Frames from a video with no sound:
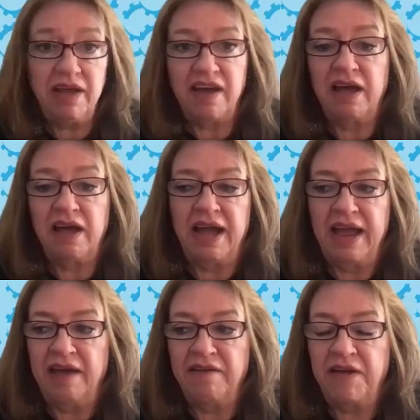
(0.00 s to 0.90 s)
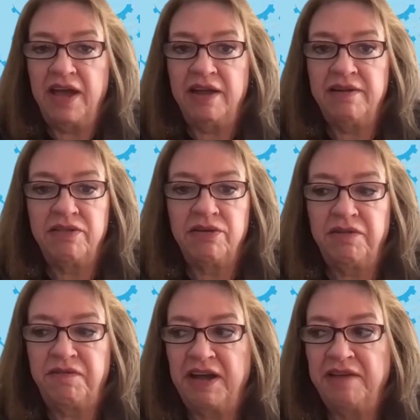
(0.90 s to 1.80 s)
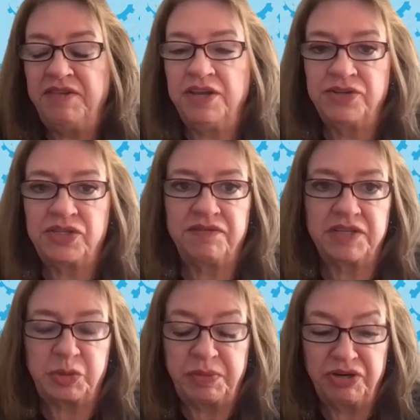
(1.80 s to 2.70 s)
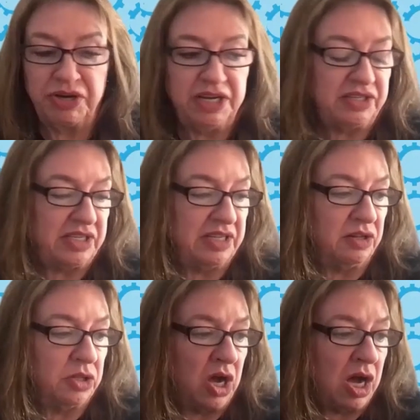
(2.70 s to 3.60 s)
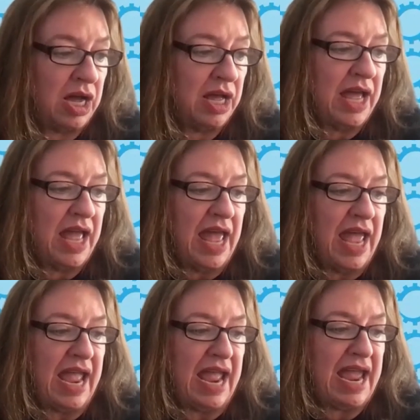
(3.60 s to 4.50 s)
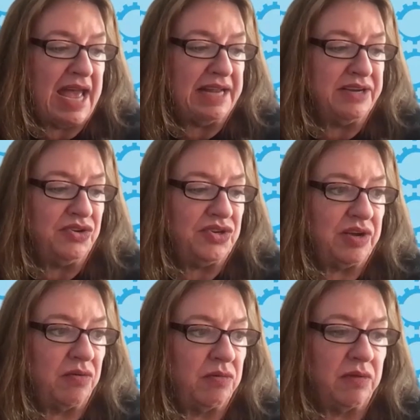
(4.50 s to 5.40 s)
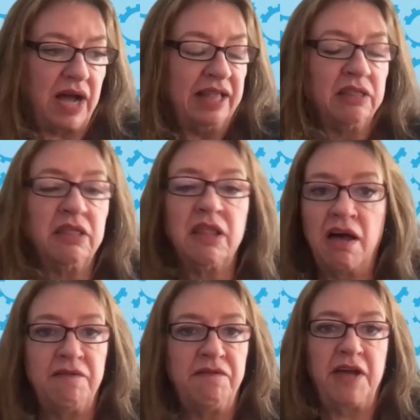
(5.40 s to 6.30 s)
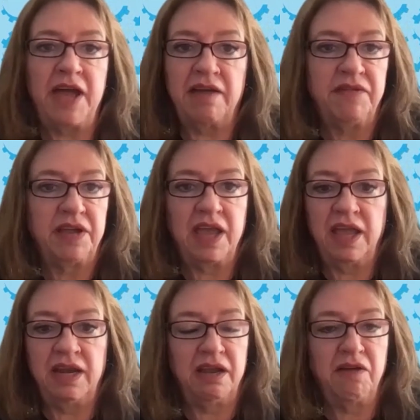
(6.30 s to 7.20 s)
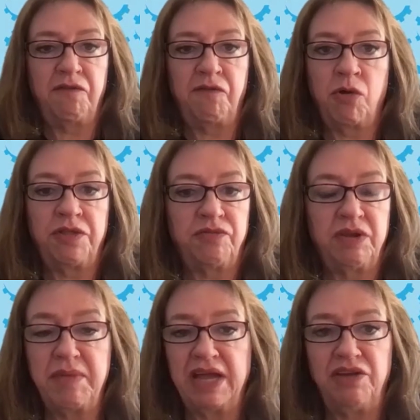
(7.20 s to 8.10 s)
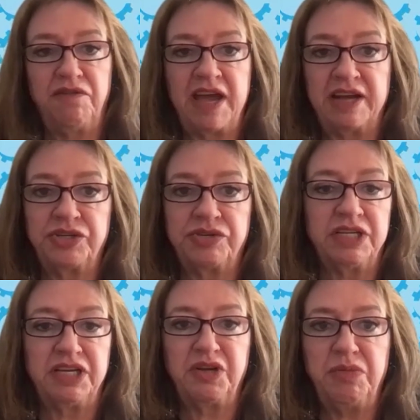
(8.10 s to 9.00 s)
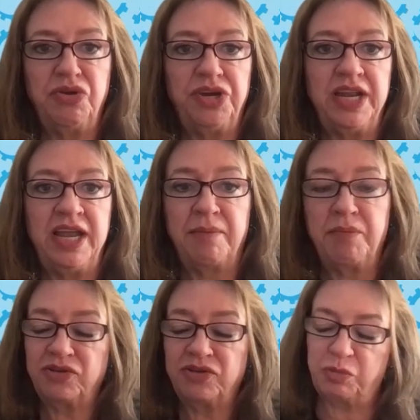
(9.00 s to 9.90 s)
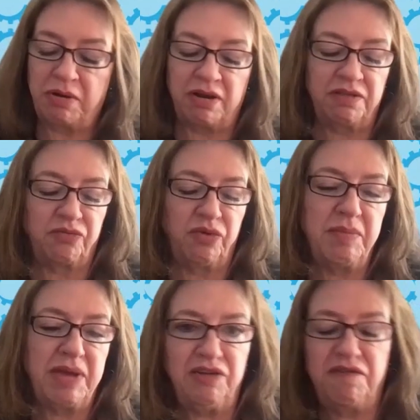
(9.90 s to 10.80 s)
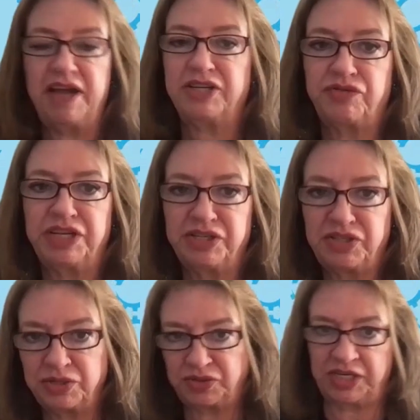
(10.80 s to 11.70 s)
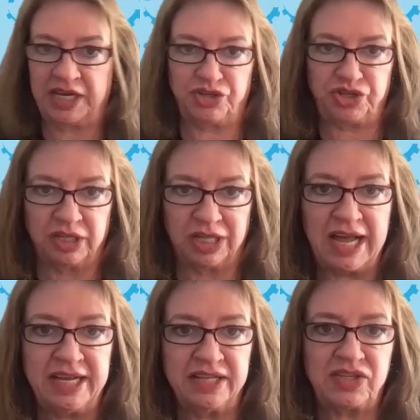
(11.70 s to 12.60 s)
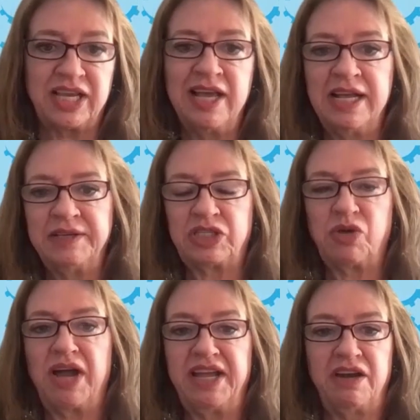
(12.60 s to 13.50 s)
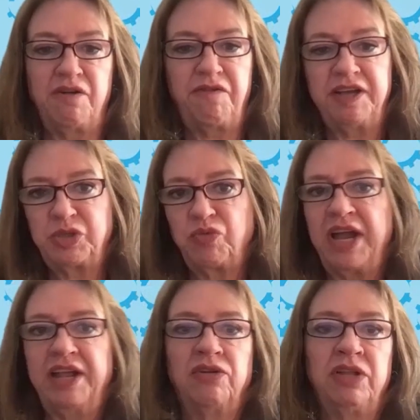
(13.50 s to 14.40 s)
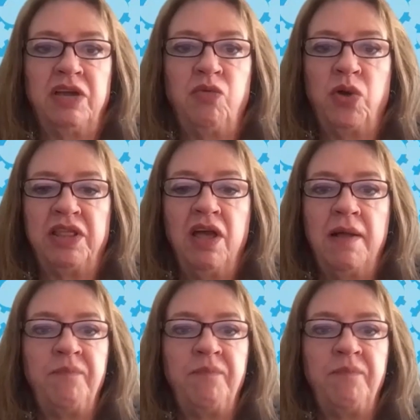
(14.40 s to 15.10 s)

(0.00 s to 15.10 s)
I have had 35 years of experience in the law, and I love advocating for the remanufacturing community. I'm also part of the Remanufacturing Association Alliance, so I interface regularly with